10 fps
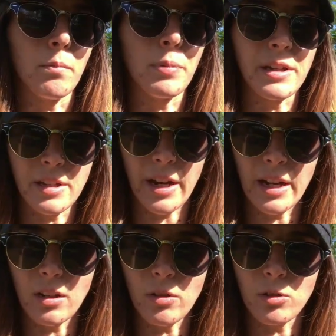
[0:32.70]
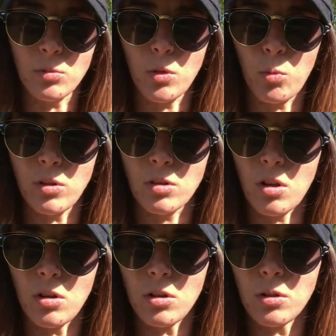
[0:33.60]
Been diagnosed with what's
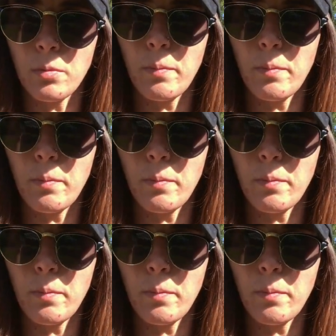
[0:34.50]
called